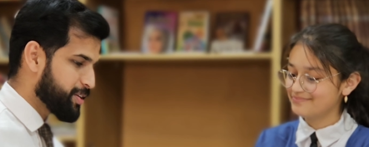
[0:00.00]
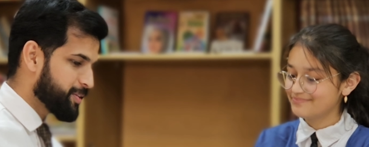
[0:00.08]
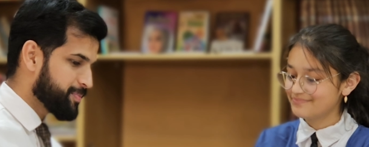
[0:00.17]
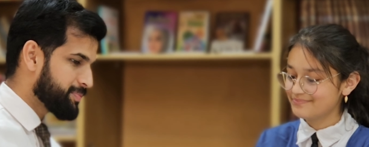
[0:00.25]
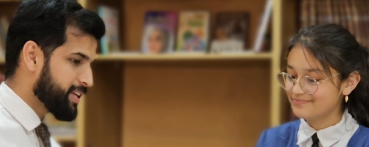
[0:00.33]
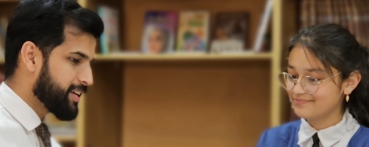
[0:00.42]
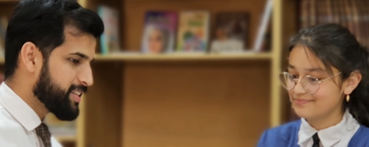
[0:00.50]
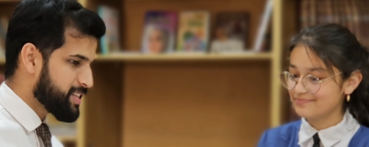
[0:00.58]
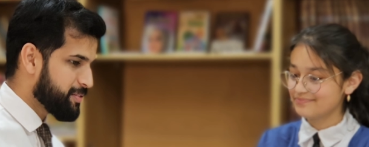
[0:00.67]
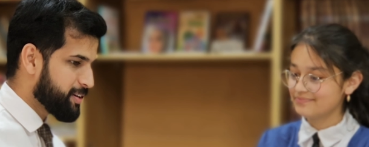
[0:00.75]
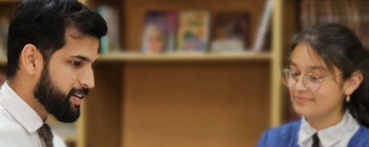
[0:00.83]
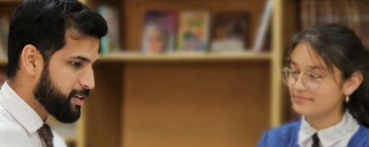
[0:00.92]
Speaker 1: So it's
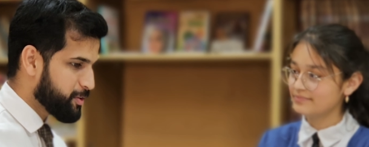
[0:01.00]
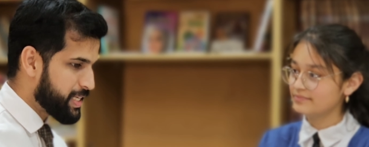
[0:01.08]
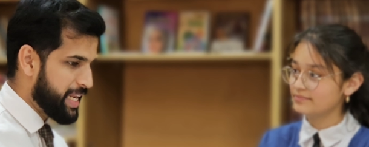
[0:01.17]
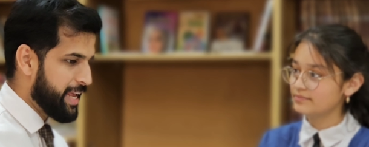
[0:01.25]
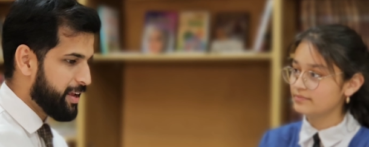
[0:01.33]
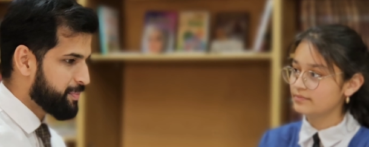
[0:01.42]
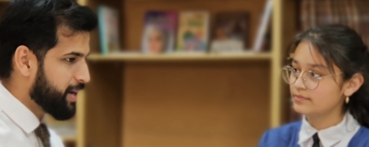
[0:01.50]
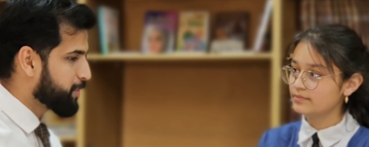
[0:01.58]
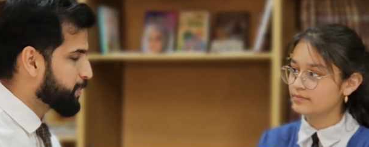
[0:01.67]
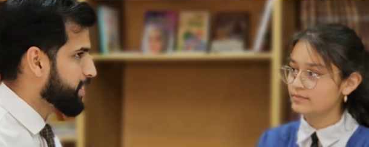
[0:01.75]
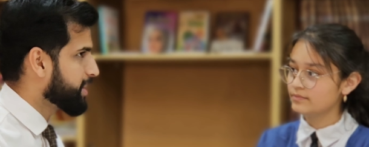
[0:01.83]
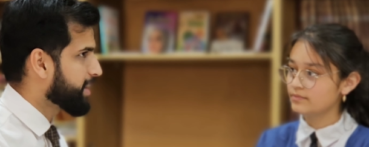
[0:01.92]
a very good name. I
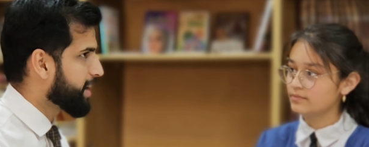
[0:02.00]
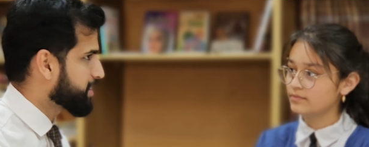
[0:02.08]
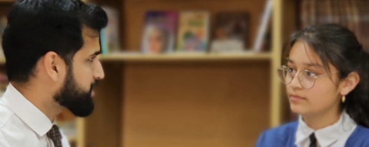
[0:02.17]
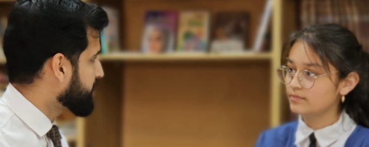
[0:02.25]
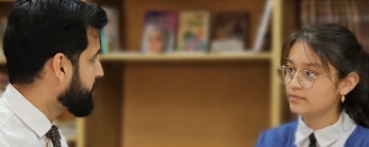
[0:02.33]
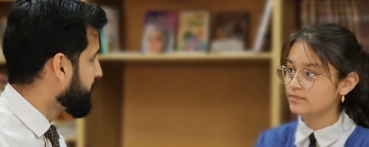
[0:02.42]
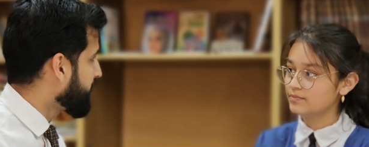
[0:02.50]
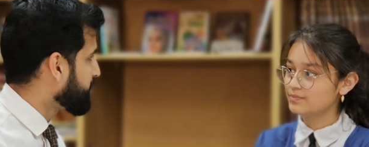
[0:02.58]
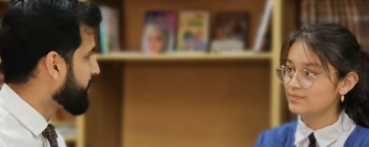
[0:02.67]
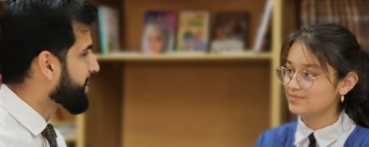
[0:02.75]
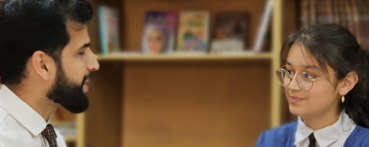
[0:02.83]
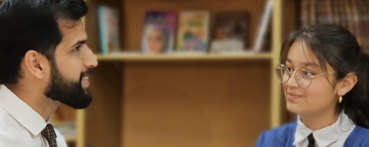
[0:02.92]
really liked the
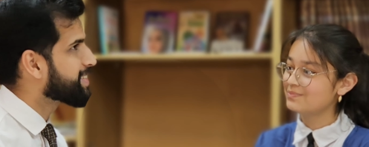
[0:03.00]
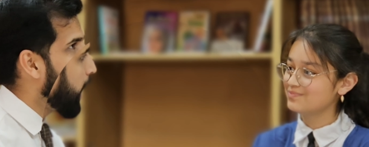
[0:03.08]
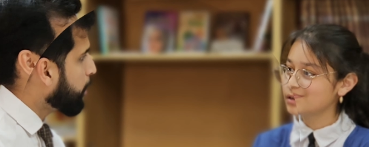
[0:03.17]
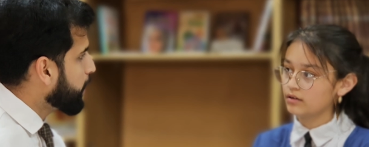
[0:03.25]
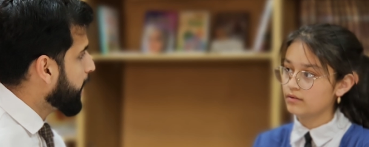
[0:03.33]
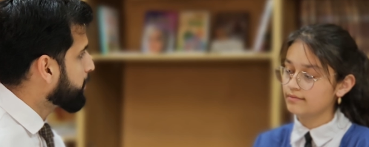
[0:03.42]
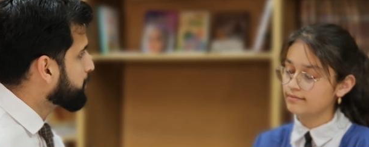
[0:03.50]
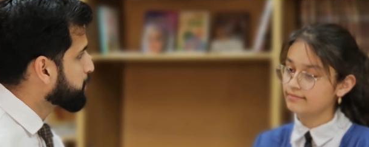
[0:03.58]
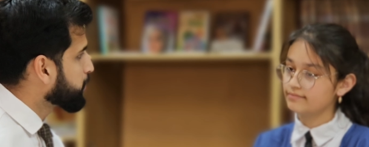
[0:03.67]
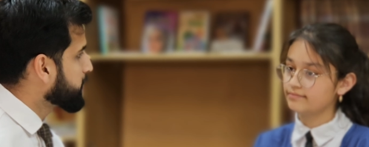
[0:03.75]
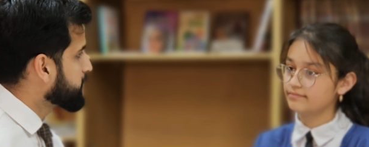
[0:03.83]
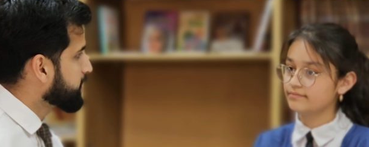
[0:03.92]
name. All right. How have you
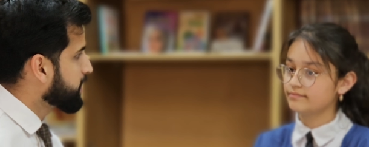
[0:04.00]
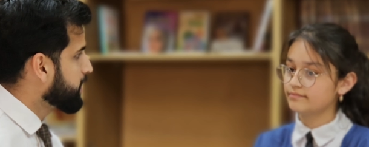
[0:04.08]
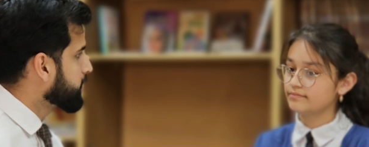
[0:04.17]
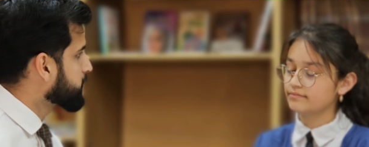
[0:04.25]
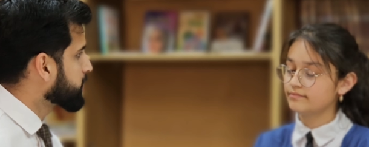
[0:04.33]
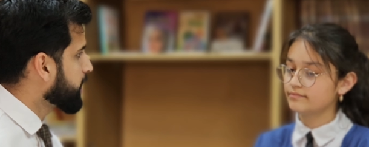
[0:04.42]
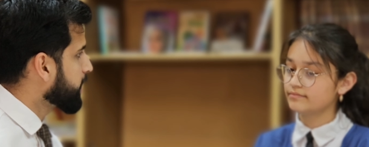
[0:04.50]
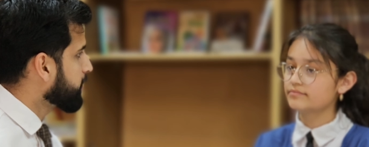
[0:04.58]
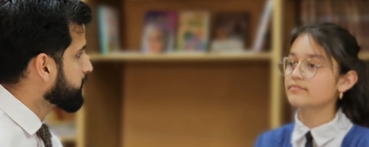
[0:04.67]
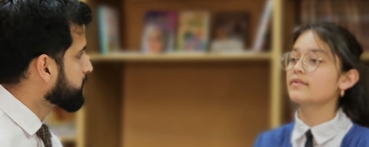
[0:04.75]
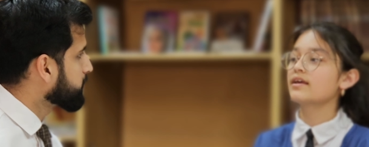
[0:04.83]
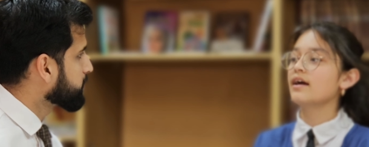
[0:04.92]
reached here today?
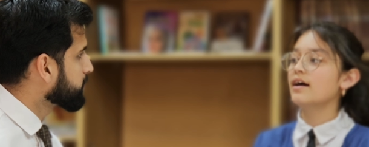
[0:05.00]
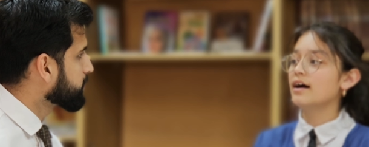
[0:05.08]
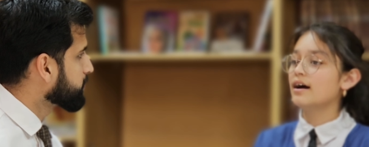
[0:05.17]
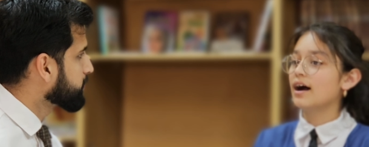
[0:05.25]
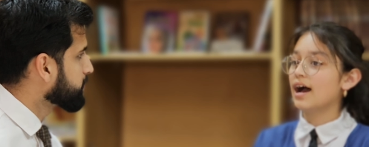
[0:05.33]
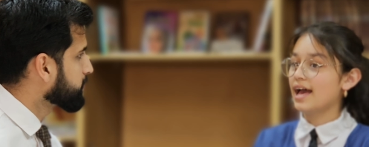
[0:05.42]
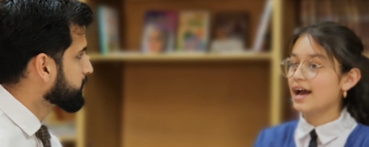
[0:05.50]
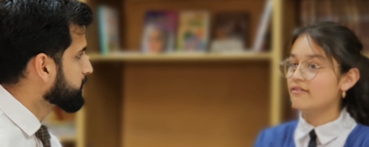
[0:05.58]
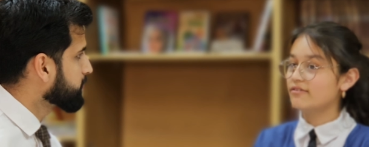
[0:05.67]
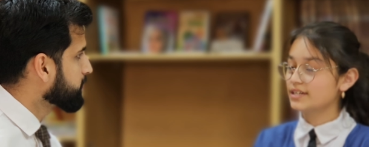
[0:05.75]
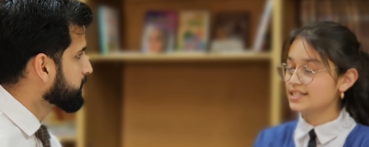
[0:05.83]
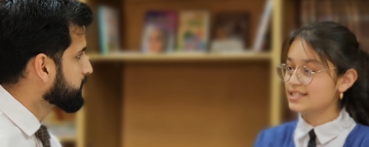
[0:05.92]
Speaker 2: I
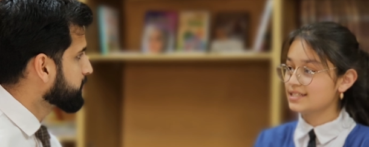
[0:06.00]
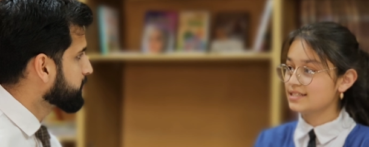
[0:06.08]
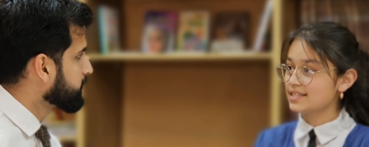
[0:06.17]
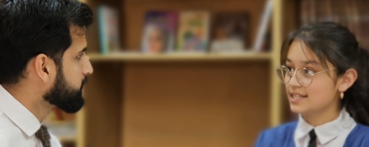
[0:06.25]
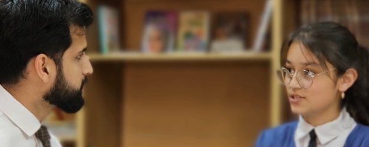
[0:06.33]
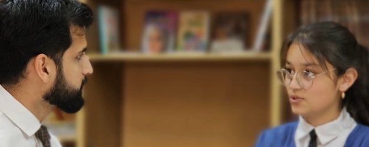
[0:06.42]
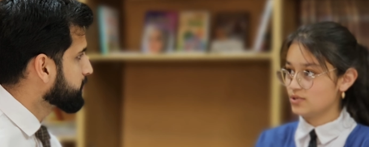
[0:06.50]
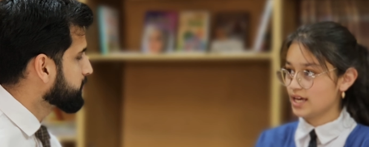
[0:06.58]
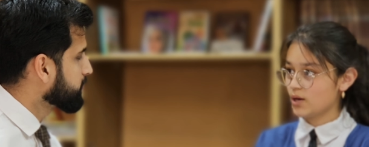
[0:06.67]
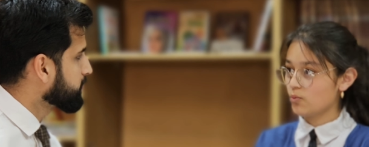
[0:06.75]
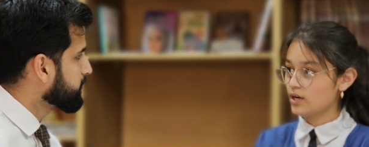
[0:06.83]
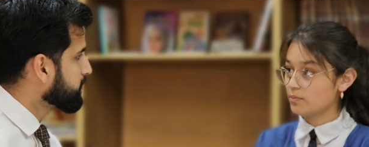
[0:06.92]
have reached here
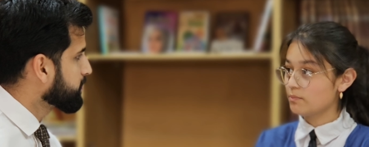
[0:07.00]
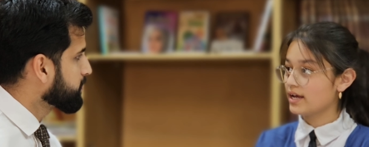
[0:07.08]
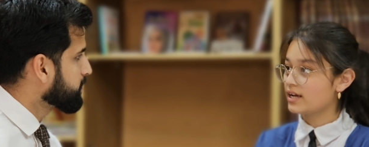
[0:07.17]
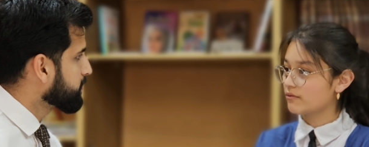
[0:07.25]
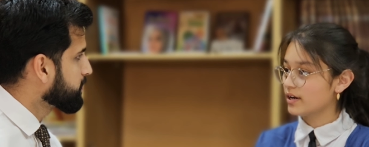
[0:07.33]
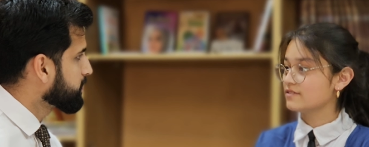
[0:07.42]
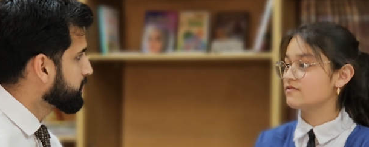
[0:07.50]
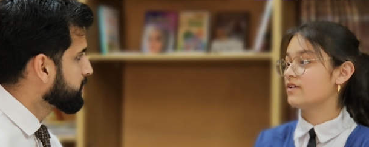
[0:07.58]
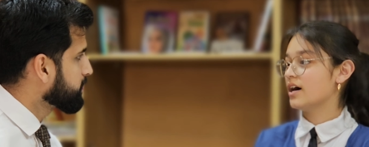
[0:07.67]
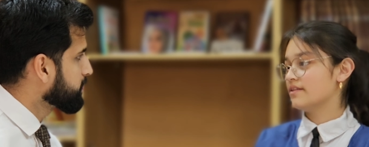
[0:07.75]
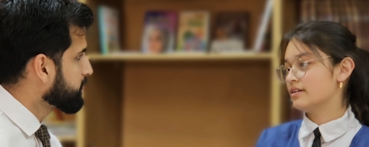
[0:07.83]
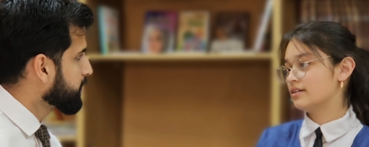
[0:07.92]
today with my
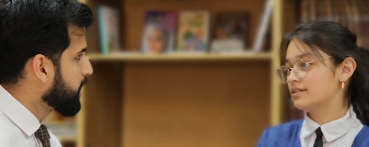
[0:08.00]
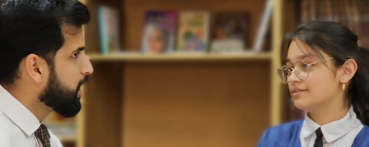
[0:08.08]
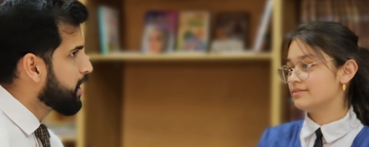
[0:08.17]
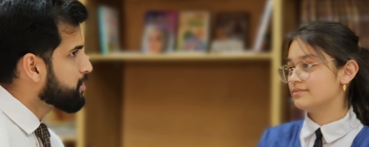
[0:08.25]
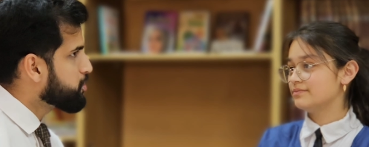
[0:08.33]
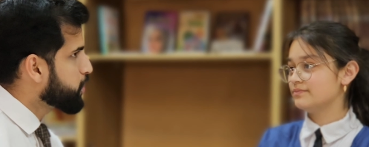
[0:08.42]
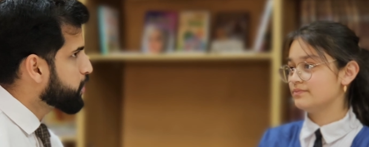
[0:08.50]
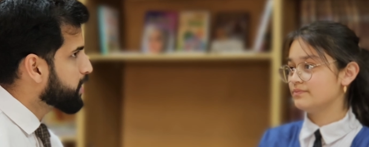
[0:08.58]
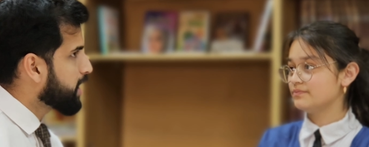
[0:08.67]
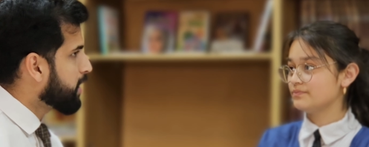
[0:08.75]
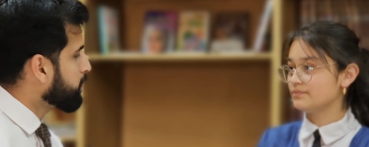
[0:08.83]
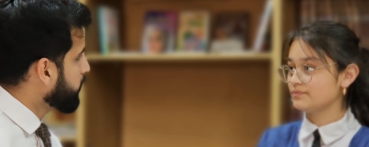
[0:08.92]
grandfather.
Speaker 1: Do you
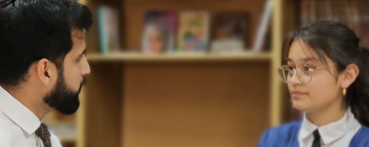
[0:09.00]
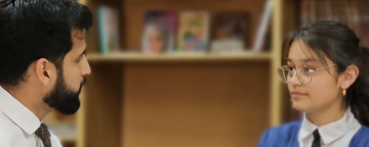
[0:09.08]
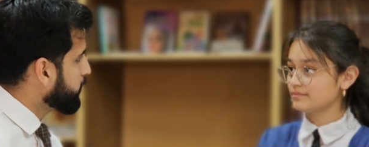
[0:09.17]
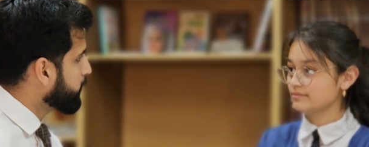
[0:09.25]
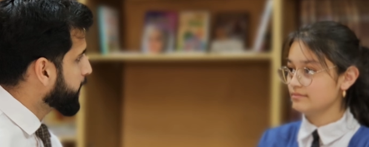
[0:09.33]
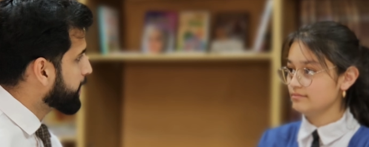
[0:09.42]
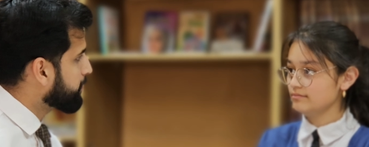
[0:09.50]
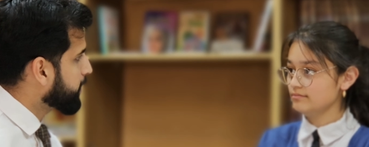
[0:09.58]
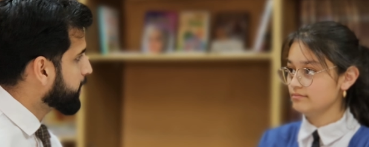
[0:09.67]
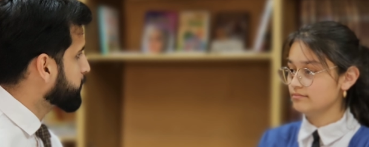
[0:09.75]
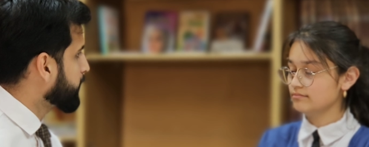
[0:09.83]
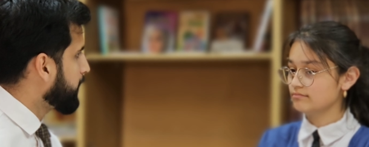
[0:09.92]
come with your
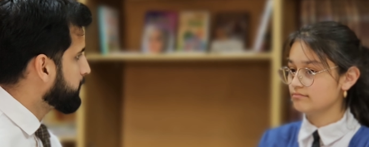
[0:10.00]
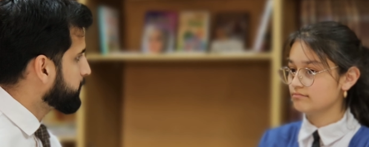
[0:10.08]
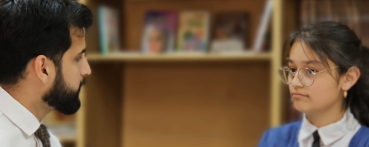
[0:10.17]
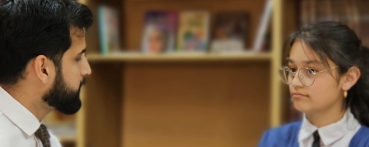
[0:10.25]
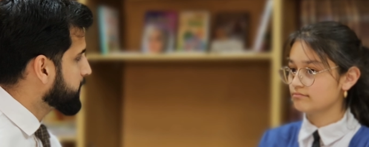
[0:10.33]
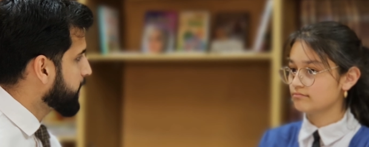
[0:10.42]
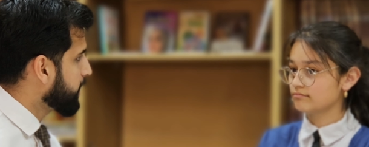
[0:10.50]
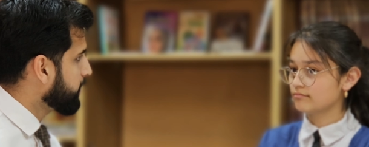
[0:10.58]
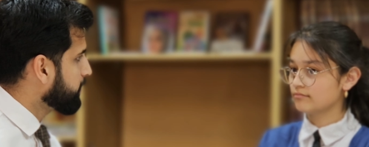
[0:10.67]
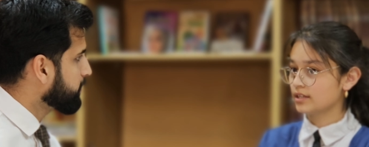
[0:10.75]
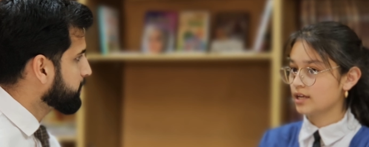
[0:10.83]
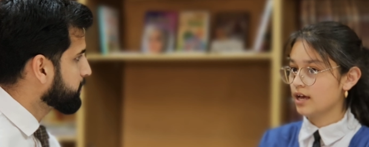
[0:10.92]
grandfather every day?